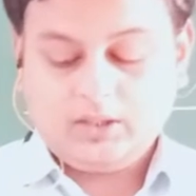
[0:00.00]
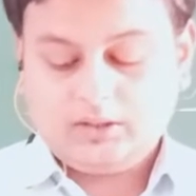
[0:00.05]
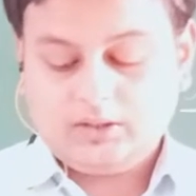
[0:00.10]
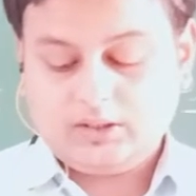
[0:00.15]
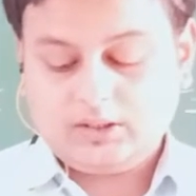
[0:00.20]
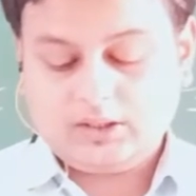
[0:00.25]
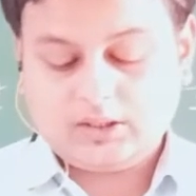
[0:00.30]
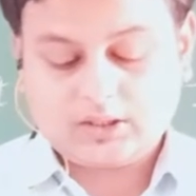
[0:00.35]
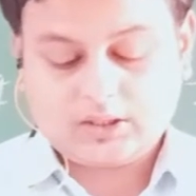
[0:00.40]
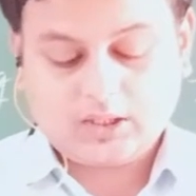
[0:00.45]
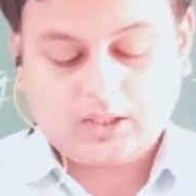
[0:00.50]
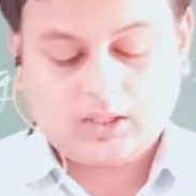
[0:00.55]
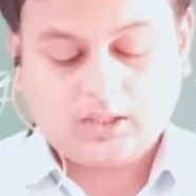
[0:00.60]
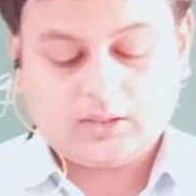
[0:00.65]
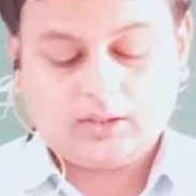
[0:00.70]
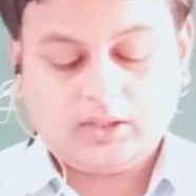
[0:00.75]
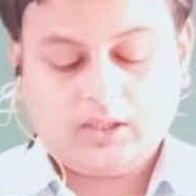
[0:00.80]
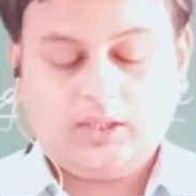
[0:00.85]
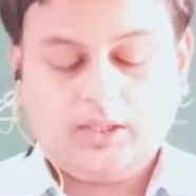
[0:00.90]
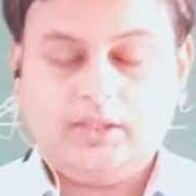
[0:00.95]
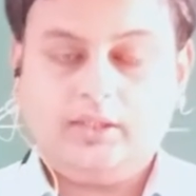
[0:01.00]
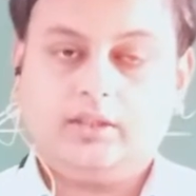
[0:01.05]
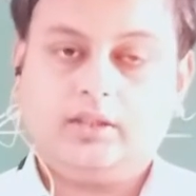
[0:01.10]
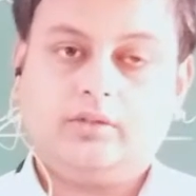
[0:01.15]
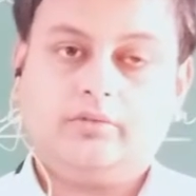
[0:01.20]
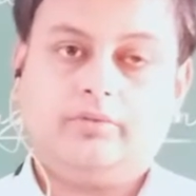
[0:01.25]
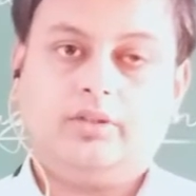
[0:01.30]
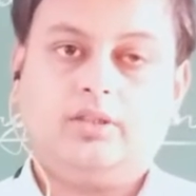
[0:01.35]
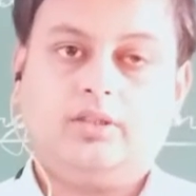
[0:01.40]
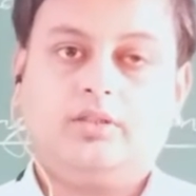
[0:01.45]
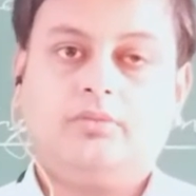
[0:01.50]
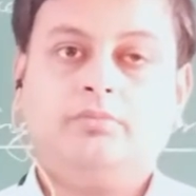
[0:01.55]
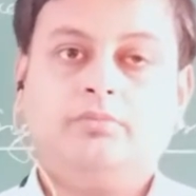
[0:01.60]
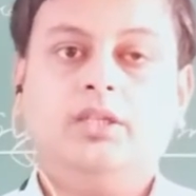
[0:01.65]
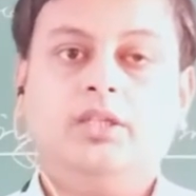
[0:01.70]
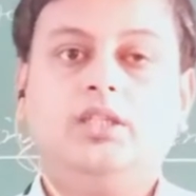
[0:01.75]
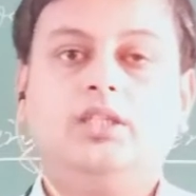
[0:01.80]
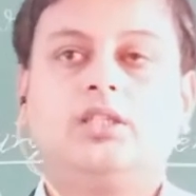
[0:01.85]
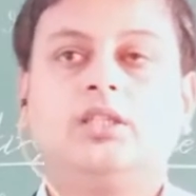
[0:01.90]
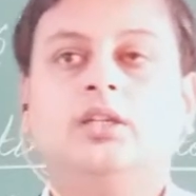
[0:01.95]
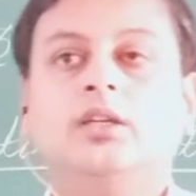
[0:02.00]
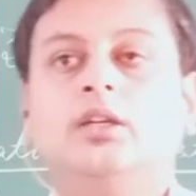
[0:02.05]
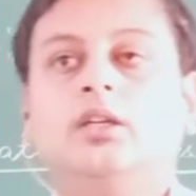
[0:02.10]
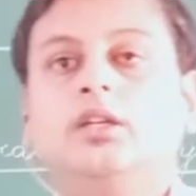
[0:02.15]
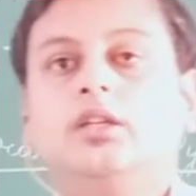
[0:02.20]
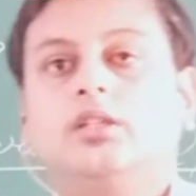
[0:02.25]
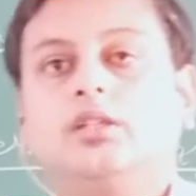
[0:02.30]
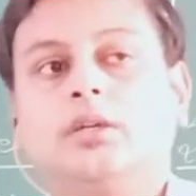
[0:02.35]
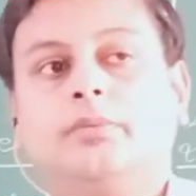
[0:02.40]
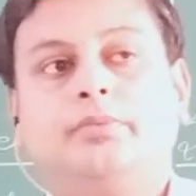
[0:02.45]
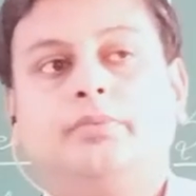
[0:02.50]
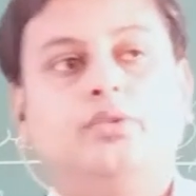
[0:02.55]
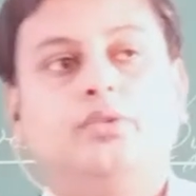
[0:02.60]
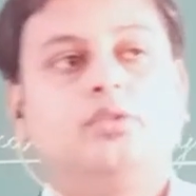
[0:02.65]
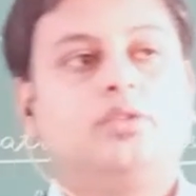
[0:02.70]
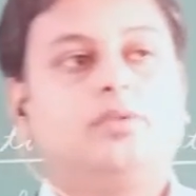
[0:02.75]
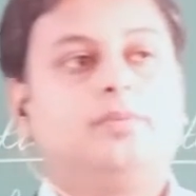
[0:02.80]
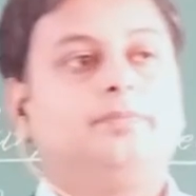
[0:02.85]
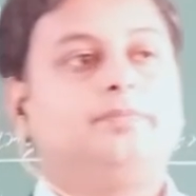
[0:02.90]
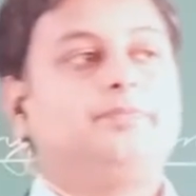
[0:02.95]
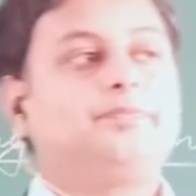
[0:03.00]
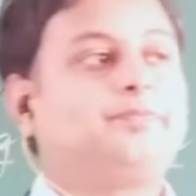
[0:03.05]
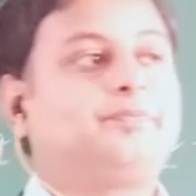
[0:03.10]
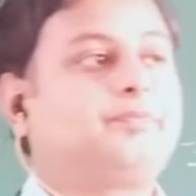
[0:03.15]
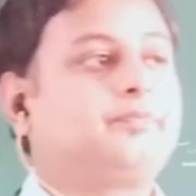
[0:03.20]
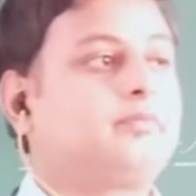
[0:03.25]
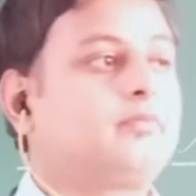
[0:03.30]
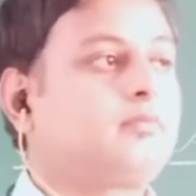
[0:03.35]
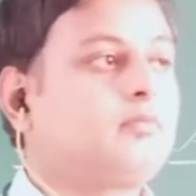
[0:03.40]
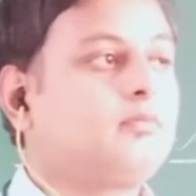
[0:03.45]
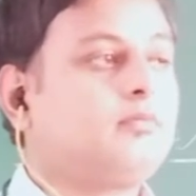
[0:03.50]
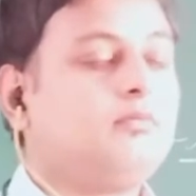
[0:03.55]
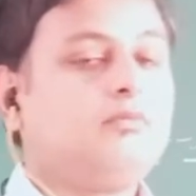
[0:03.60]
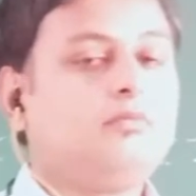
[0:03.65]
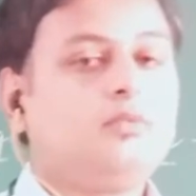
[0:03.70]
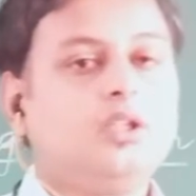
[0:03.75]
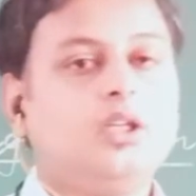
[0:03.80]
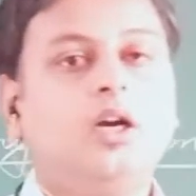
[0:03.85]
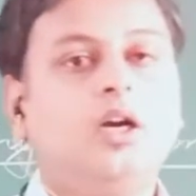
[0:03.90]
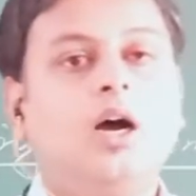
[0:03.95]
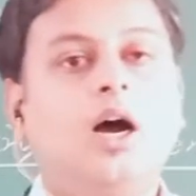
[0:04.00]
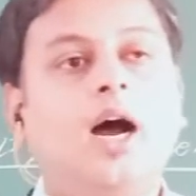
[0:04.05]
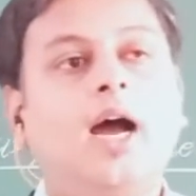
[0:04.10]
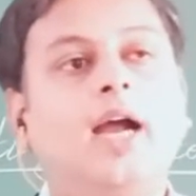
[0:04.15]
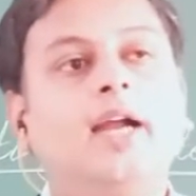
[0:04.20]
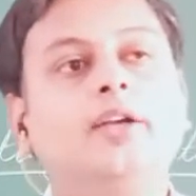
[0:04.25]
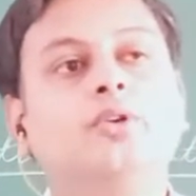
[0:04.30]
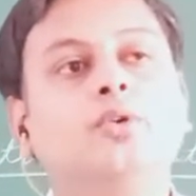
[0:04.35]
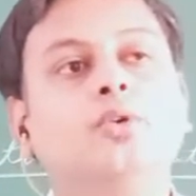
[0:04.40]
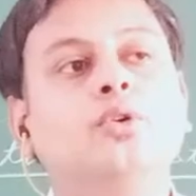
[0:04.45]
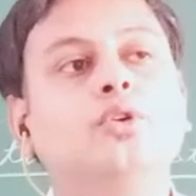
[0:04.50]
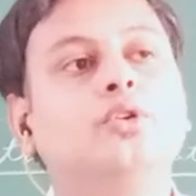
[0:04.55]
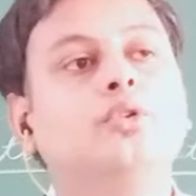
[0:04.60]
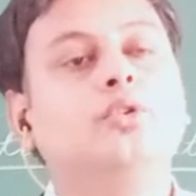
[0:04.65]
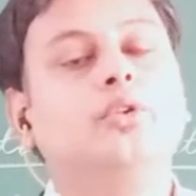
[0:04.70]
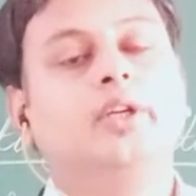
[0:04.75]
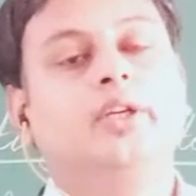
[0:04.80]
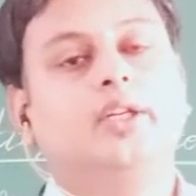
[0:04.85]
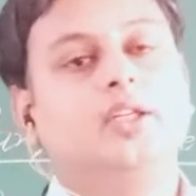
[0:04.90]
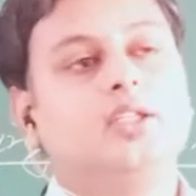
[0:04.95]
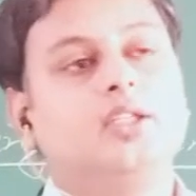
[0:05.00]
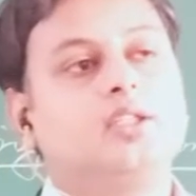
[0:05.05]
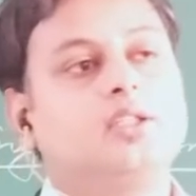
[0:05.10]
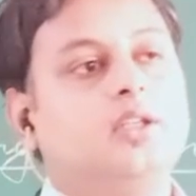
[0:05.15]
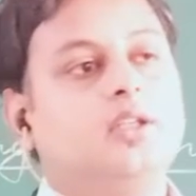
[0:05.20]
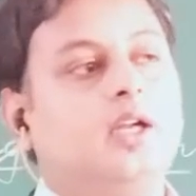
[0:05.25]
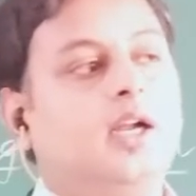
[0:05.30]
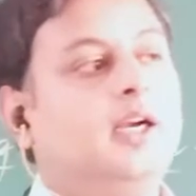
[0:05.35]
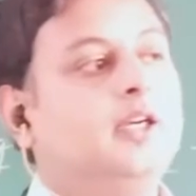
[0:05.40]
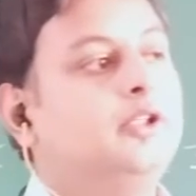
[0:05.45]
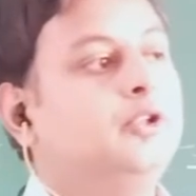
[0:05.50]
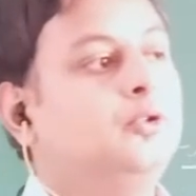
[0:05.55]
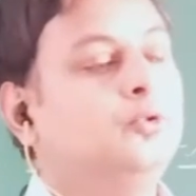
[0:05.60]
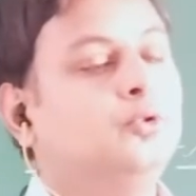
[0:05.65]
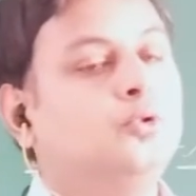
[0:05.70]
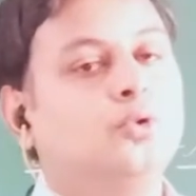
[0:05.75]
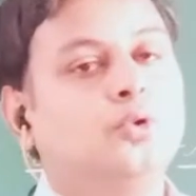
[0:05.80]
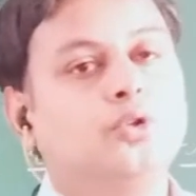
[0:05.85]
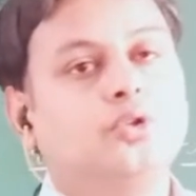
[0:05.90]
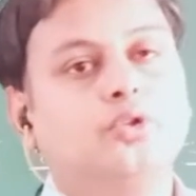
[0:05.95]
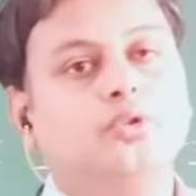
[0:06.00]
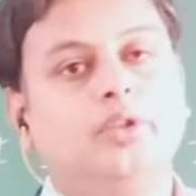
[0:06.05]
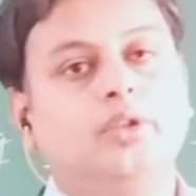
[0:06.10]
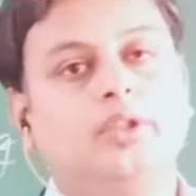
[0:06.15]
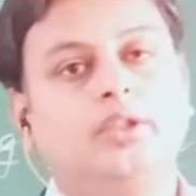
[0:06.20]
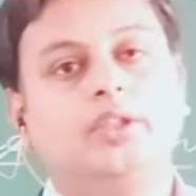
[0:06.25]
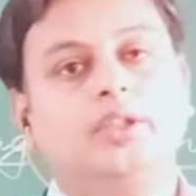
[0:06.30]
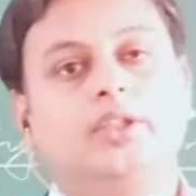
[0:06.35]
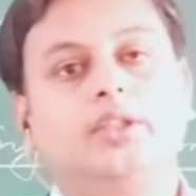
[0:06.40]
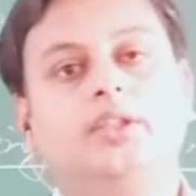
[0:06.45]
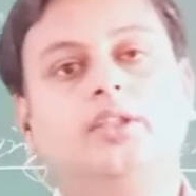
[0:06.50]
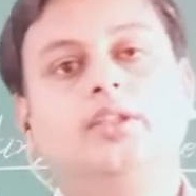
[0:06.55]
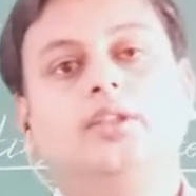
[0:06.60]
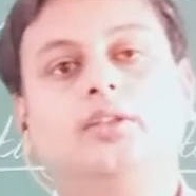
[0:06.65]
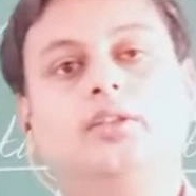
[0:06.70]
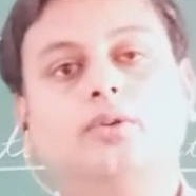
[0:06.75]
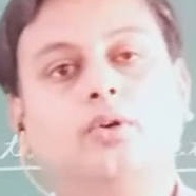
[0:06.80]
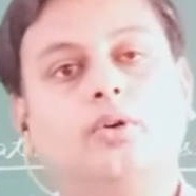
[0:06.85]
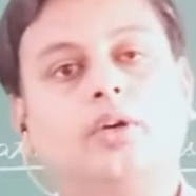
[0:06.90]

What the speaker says: This is called the interface. Means, suppose I don't know English and you don't know Hindi.